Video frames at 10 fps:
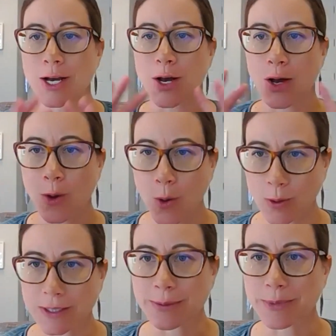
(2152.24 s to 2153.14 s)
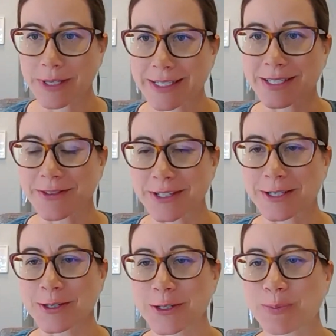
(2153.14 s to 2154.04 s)
wholesome list of
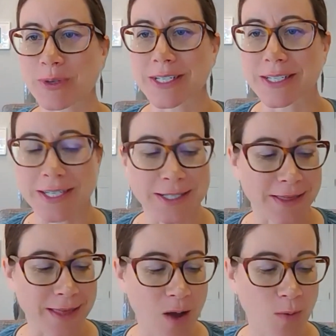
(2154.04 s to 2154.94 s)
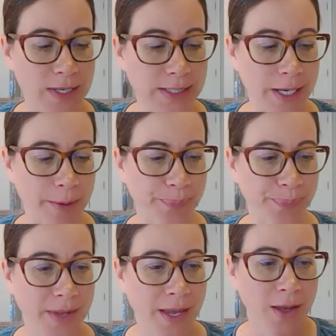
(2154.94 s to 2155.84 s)
Indigenous businesses, and that was
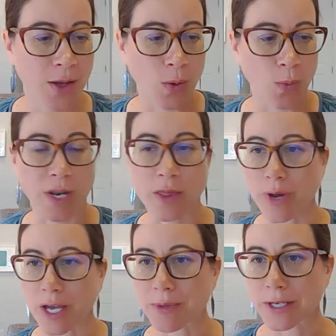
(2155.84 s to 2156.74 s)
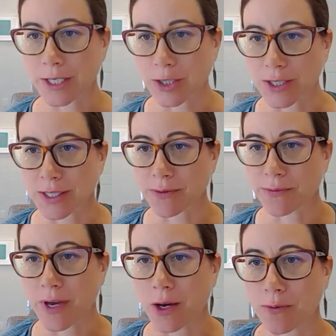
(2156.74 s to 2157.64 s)
one of the recommendations
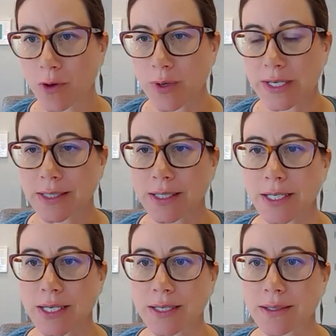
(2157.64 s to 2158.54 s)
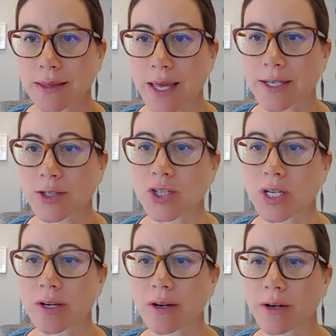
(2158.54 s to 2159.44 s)
out of OECD last
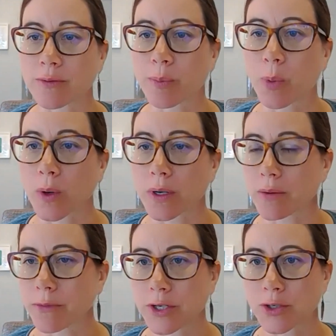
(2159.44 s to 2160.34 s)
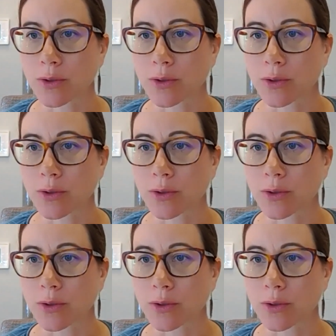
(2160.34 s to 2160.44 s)
year on a report on regional